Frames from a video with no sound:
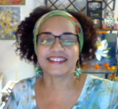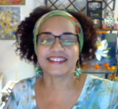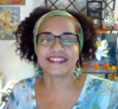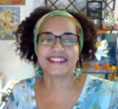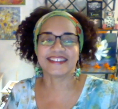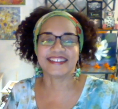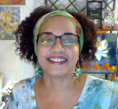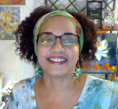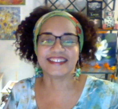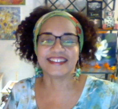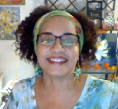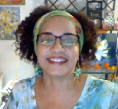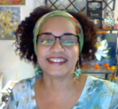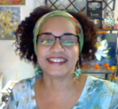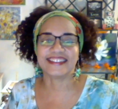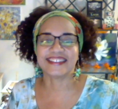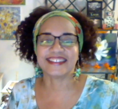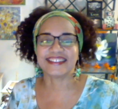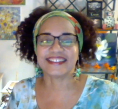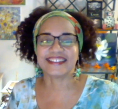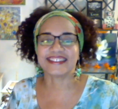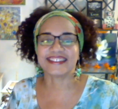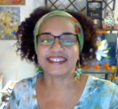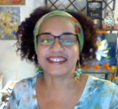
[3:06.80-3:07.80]

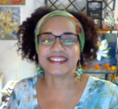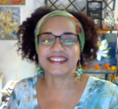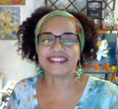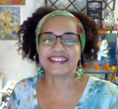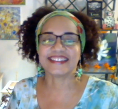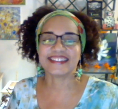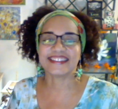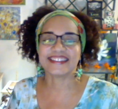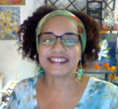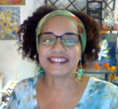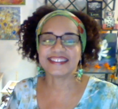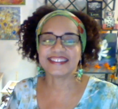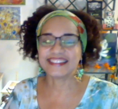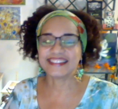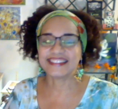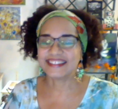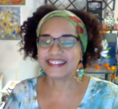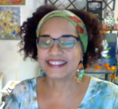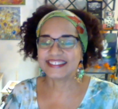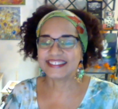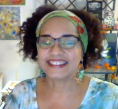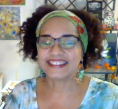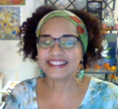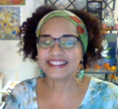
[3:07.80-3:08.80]

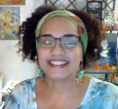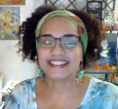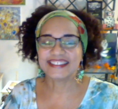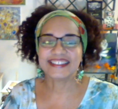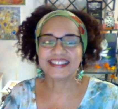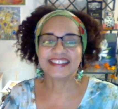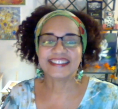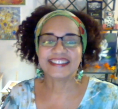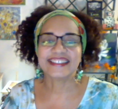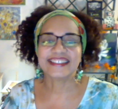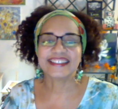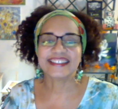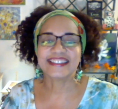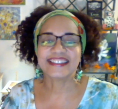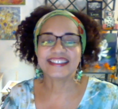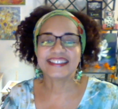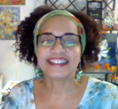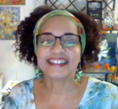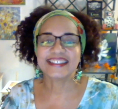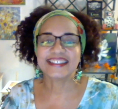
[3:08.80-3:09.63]
Nothing is said.